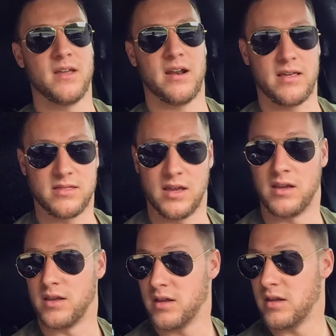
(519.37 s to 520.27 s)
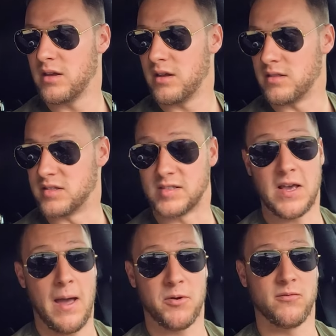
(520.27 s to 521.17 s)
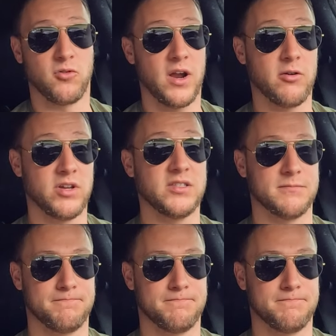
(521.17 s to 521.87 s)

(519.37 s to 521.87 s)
And I think this is happening for a reason.